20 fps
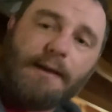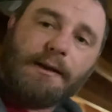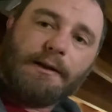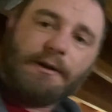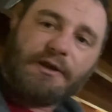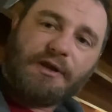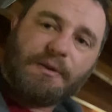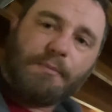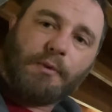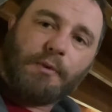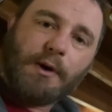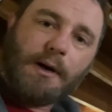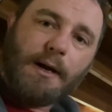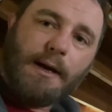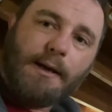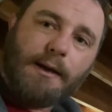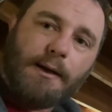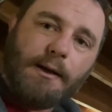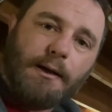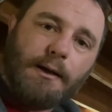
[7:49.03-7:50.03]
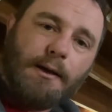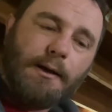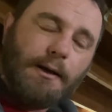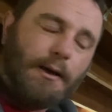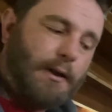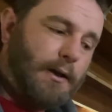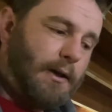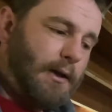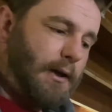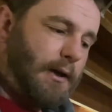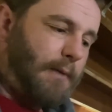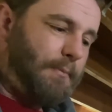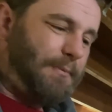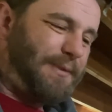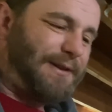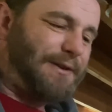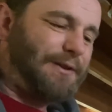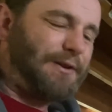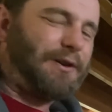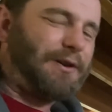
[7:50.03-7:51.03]
the spring,
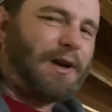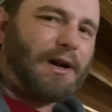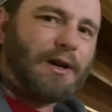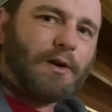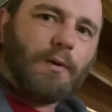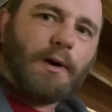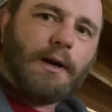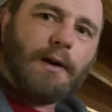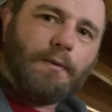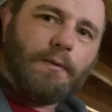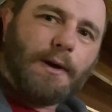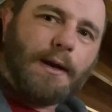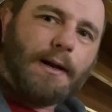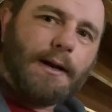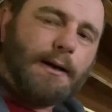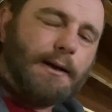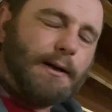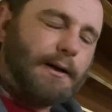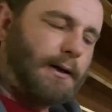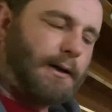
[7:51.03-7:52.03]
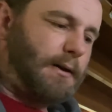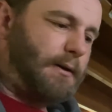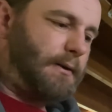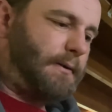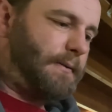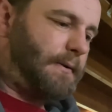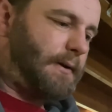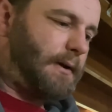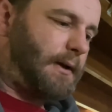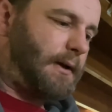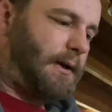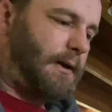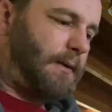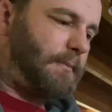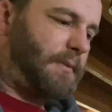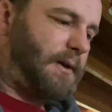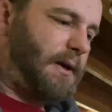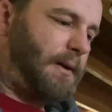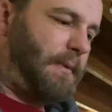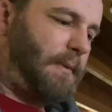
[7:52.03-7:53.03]
but they're not quite ready to
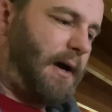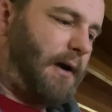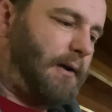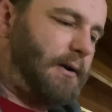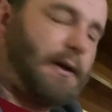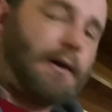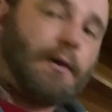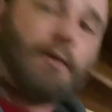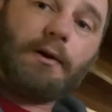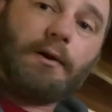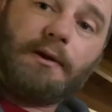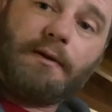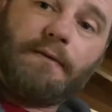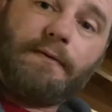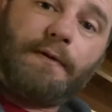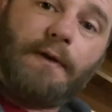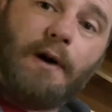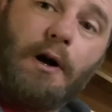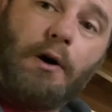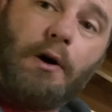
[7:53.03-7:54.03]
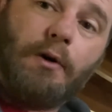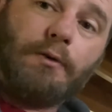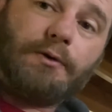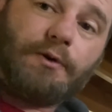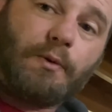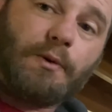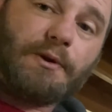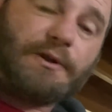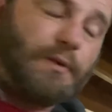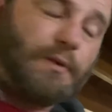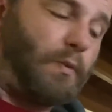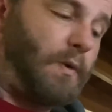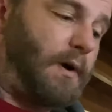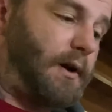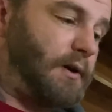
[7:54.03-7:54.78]
come out yet, or in the fall towards the winter